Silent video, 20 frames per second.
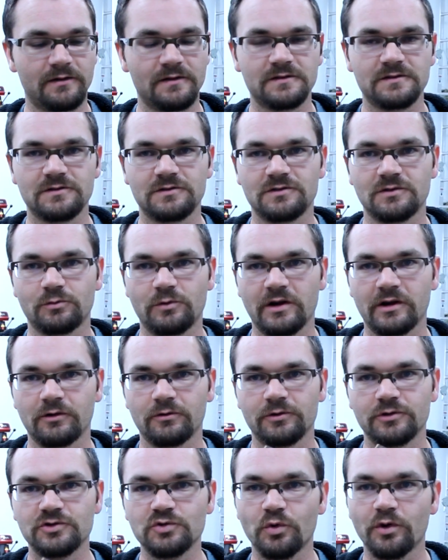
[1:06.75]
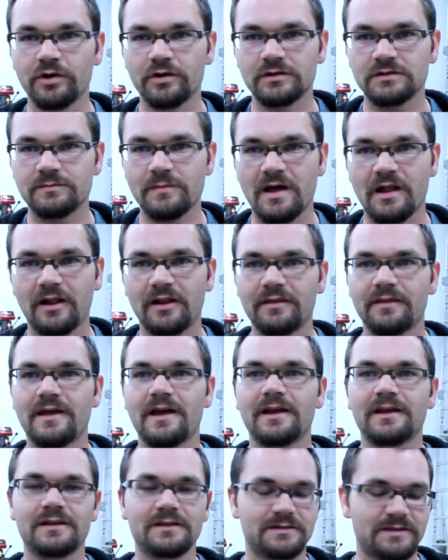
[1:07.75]
This is a regular joiner's mallet
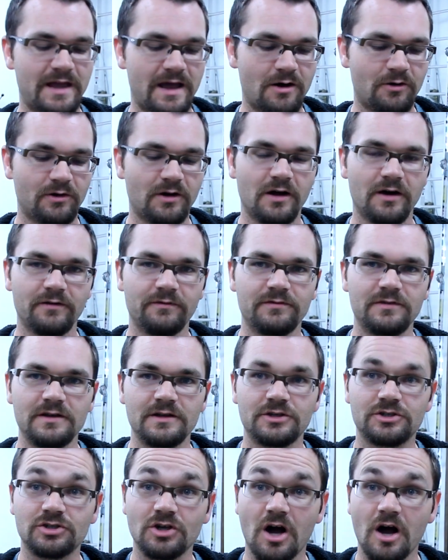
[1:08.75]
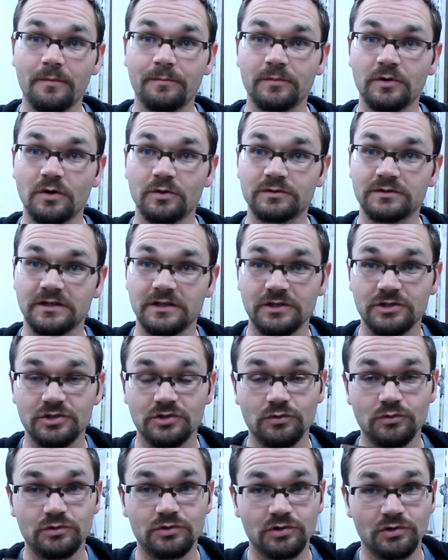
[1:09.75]
that is out of the ShopNotes
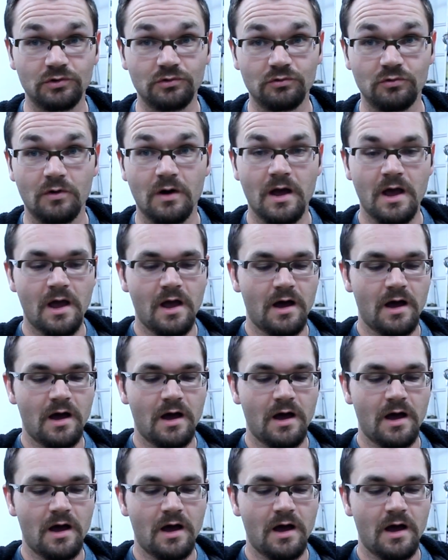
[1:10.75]
issue 2.